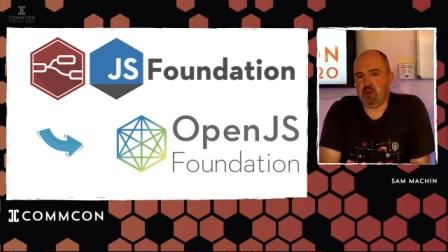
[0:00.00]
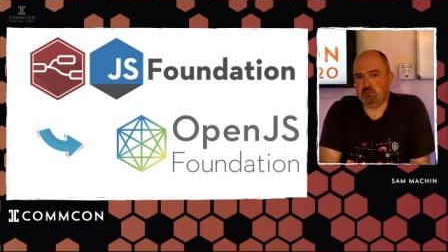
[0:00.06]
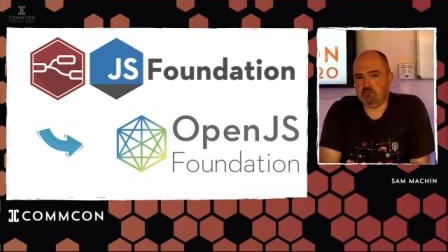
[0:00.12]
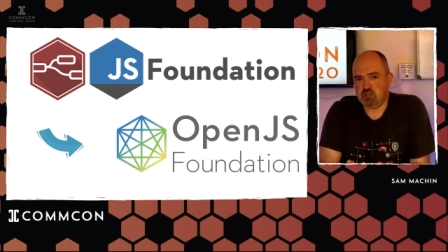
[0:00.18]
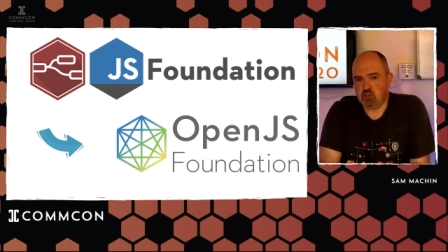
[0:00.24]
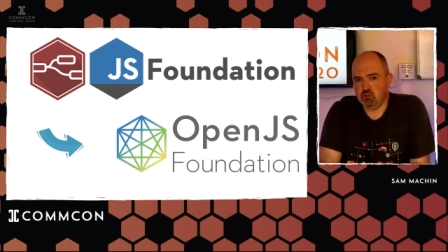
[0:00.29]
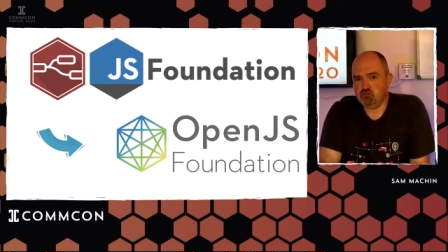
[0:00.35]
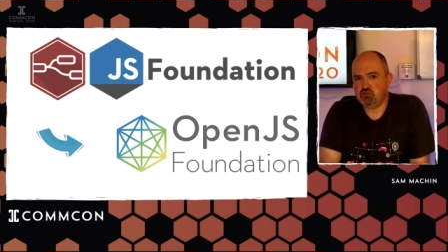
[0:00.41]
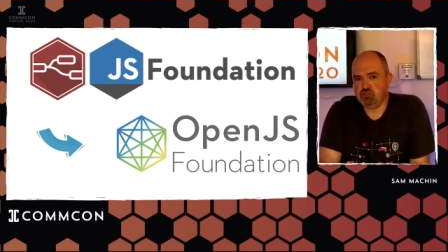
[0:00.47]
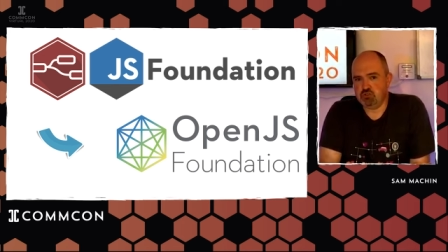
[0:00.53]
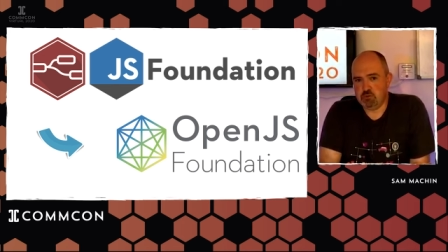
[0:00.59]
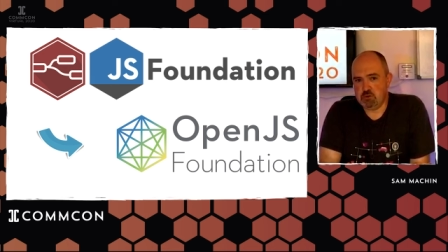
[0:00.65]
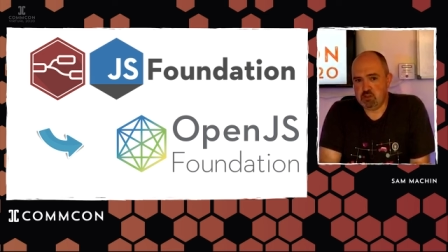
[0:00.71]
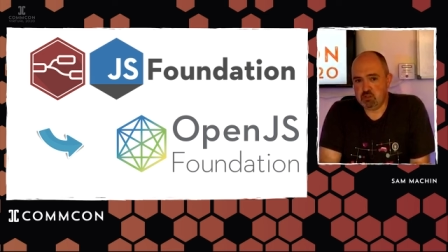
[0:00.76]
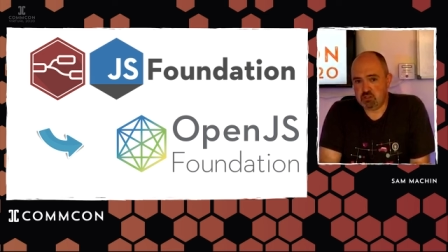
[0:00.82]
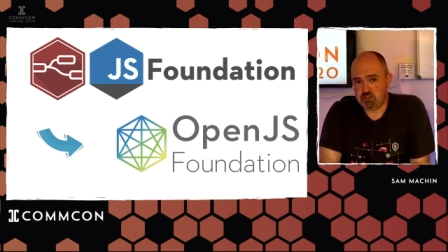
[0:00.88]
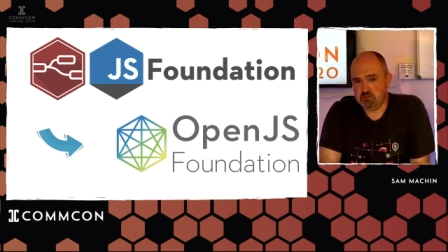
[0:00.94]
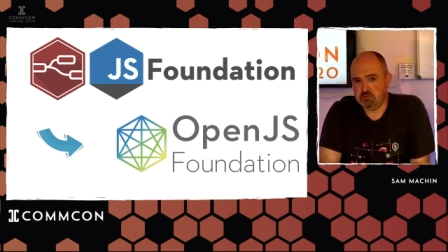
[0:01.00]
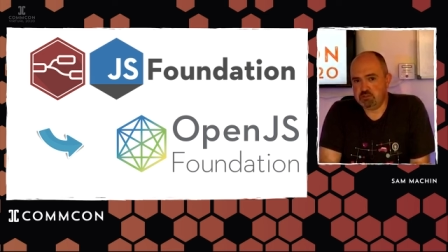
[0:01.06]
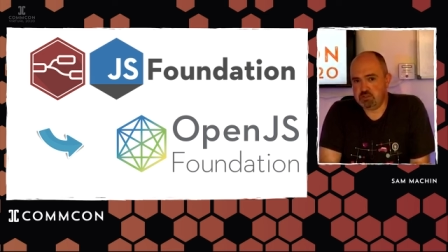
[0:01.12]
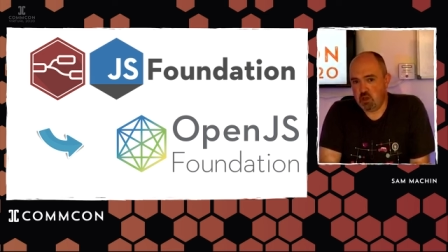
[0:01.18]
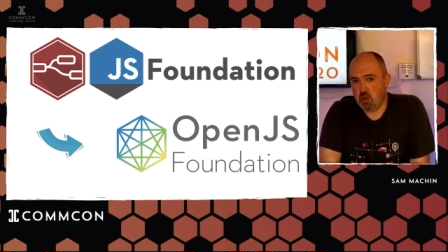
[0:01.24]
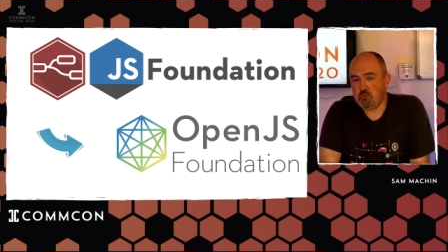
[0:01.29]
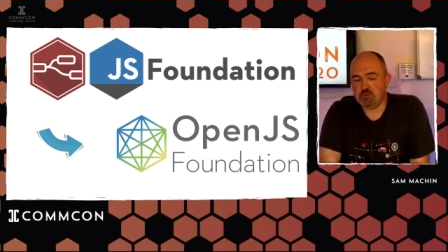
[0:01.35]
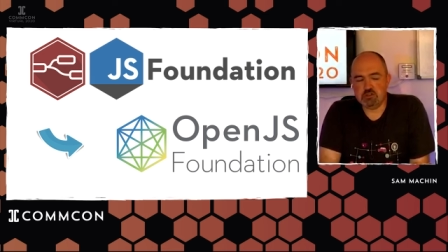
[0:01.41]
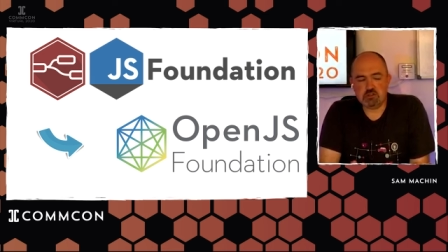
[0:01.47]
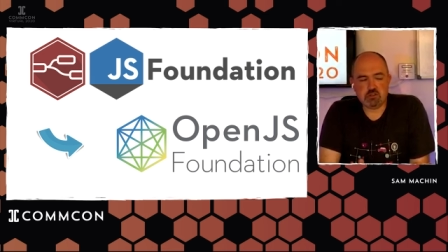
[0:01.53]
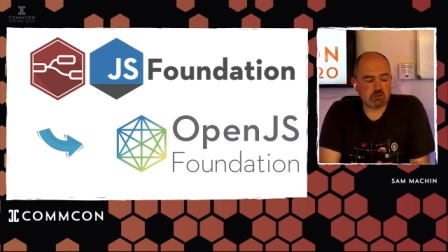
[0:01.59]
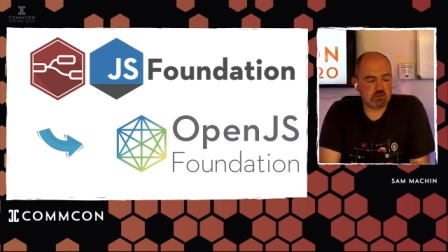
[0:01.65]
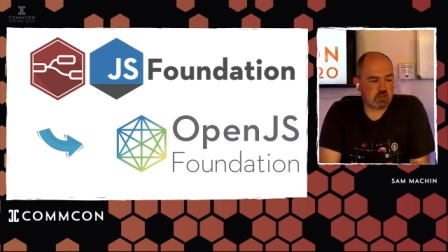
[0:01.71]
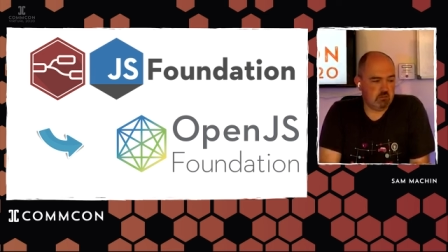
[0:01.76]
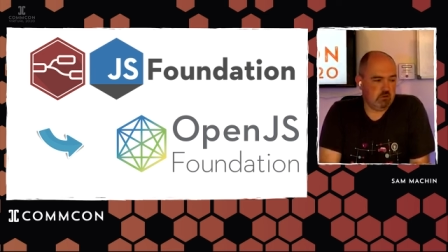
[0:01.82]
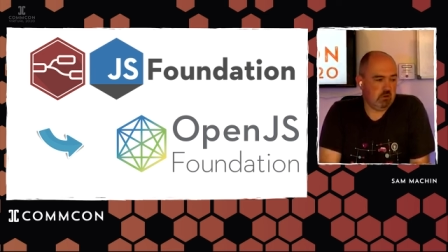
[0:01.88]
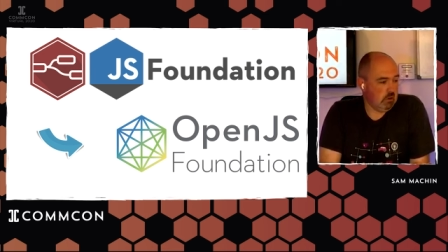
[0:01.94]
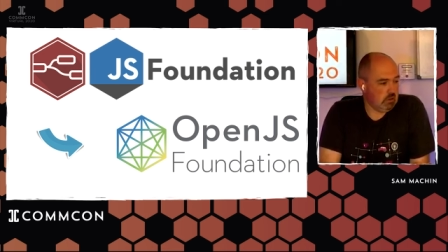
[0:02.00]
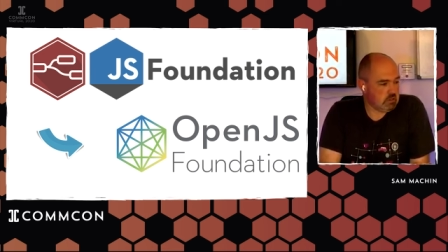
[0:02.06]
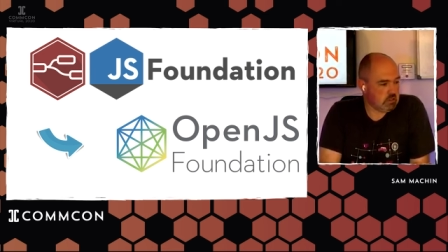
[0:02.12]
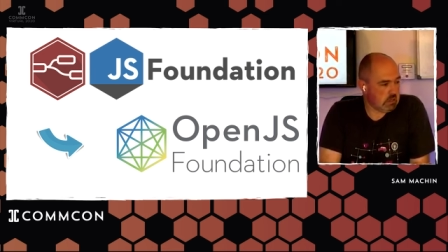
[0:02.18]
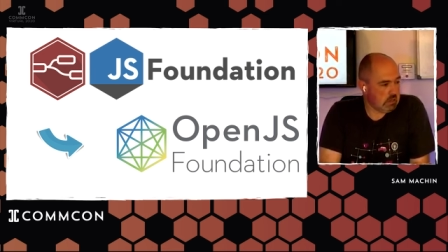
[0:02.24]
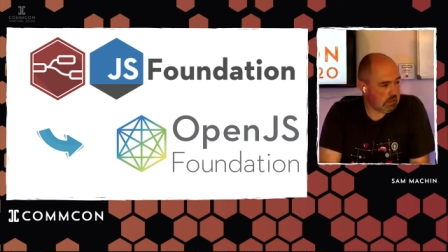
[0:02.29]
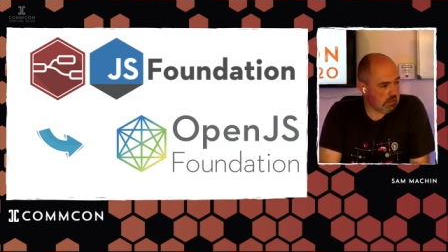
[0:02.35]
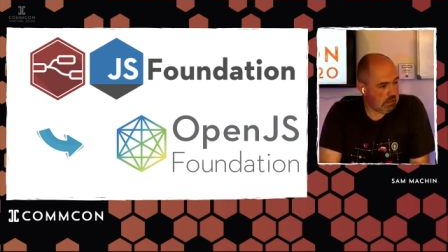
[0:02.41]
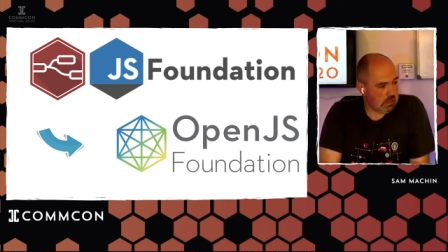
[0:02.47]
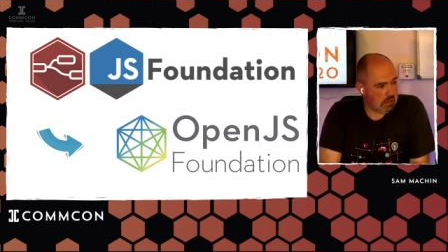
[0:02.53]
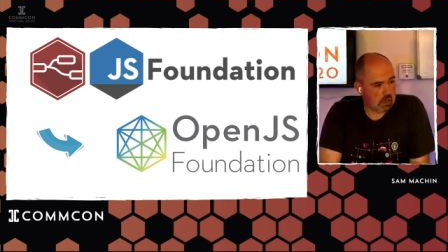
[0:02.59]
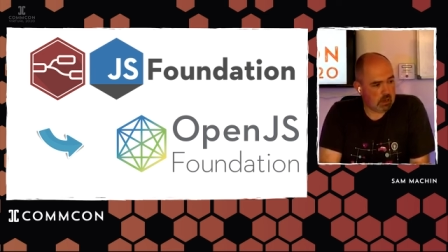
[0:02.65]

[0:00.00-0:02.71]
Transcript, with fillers: IBM's contribution to the open source community.